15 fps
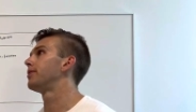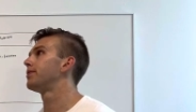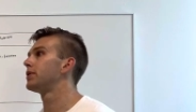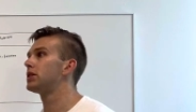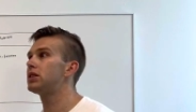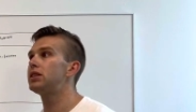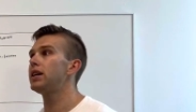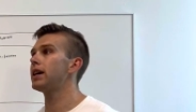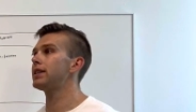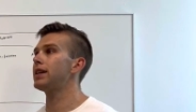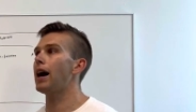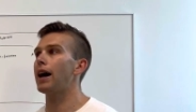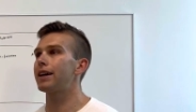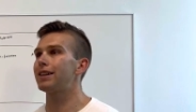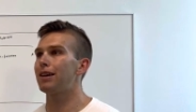6
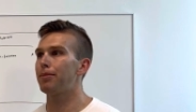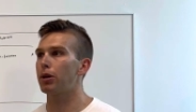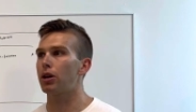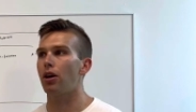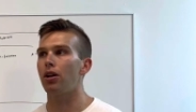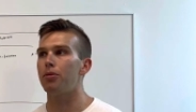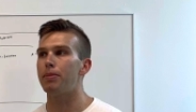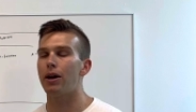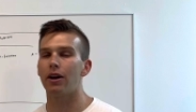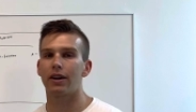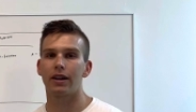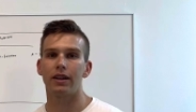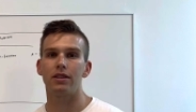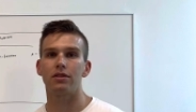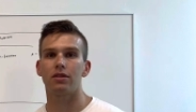academic
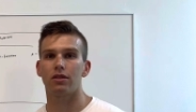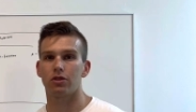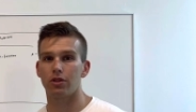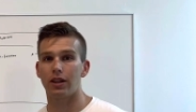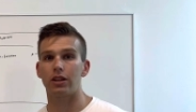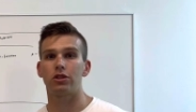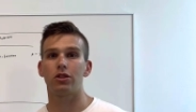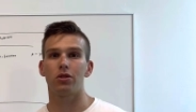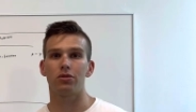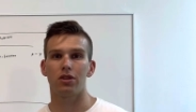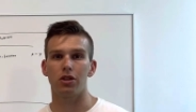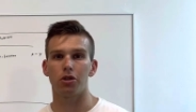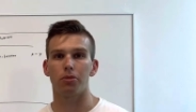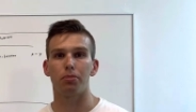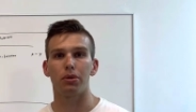All-Americans, so that shows that
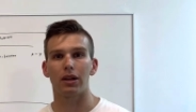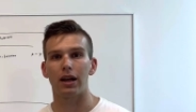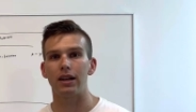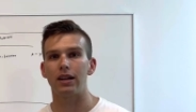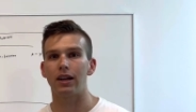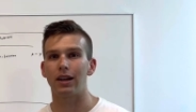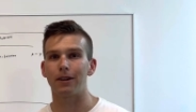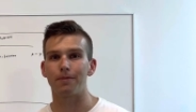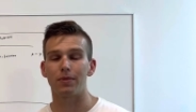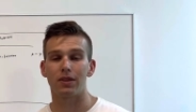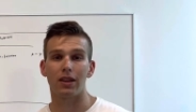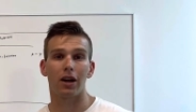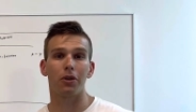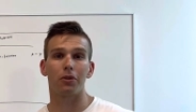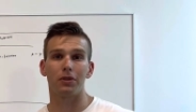you're blending
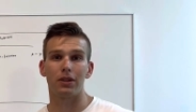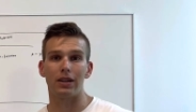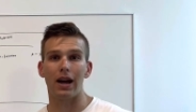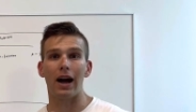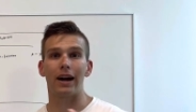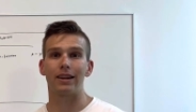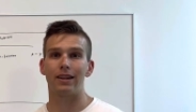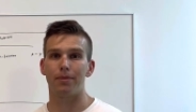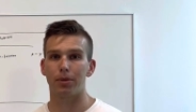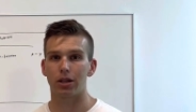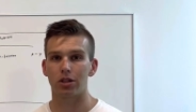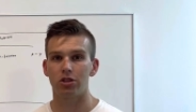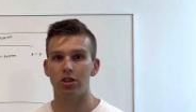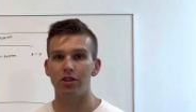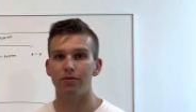not only academic
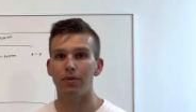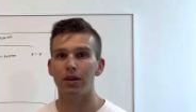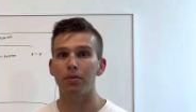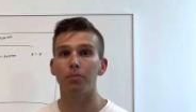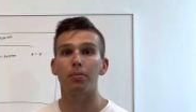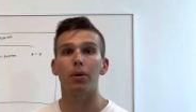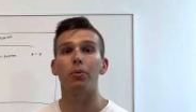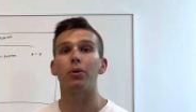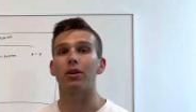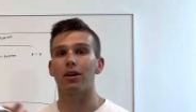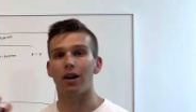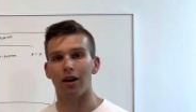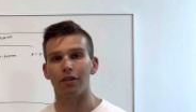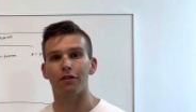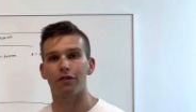achievement, but with
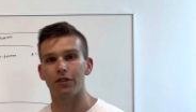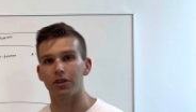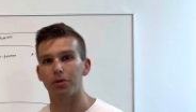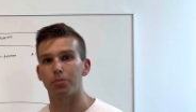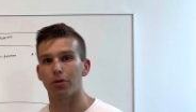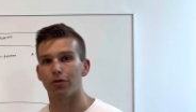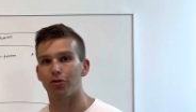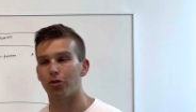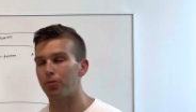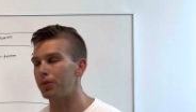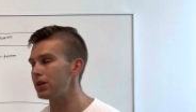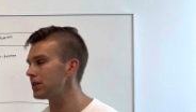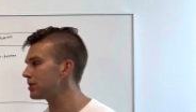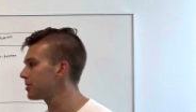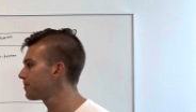on-field
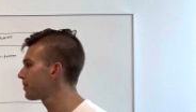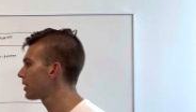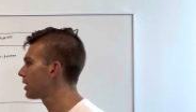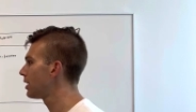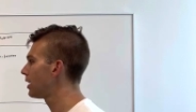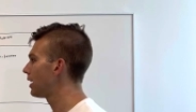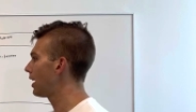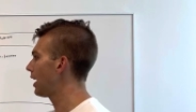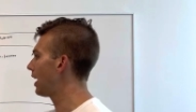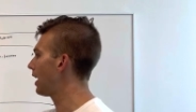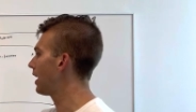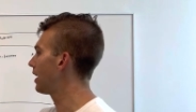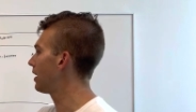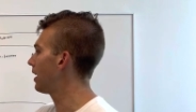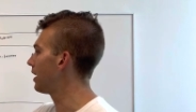performance.
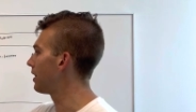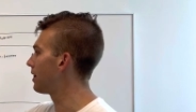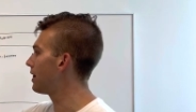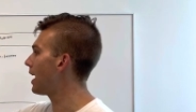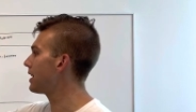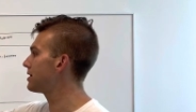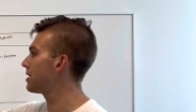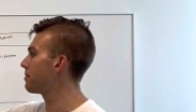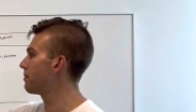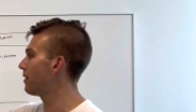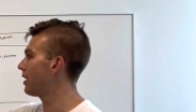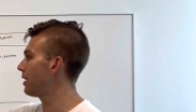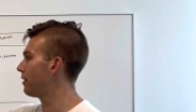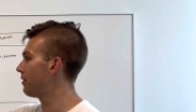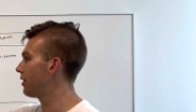And that's
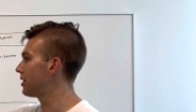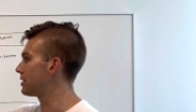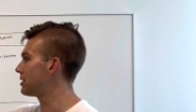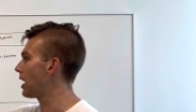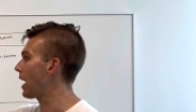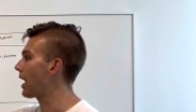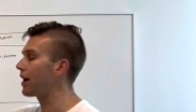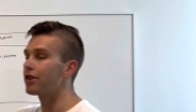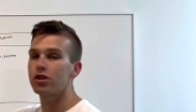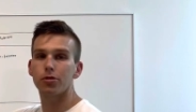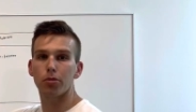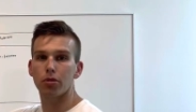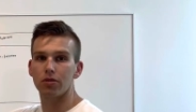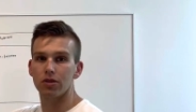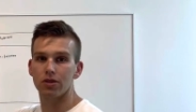a very
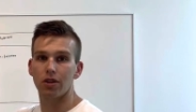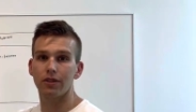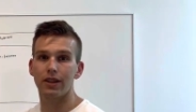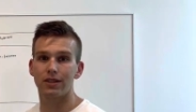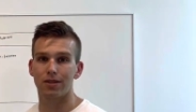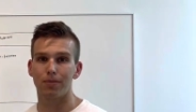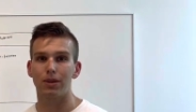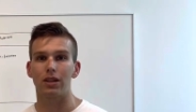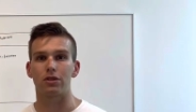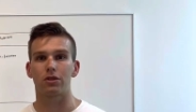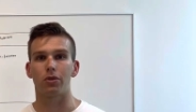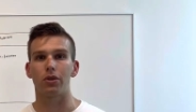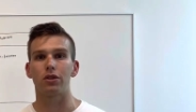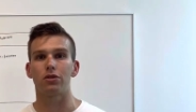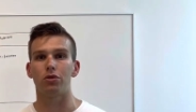tangible result. That's something that's
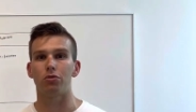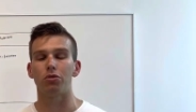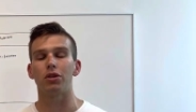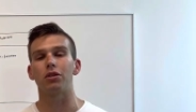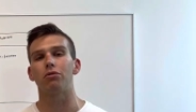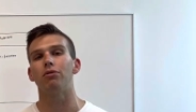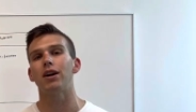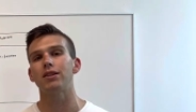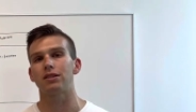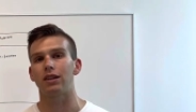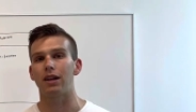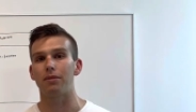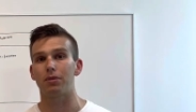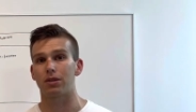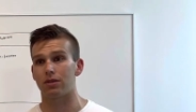going to really
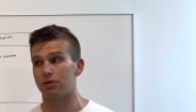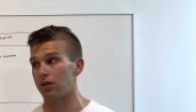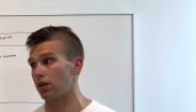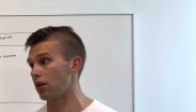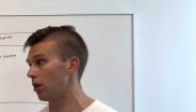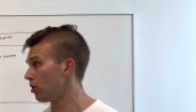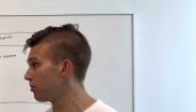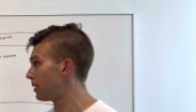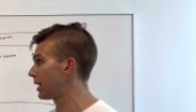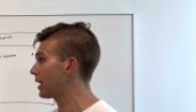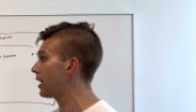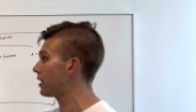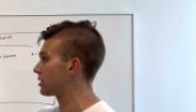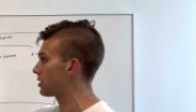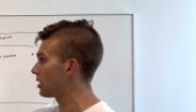resonate, because it's like, oh my
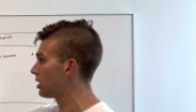gosh,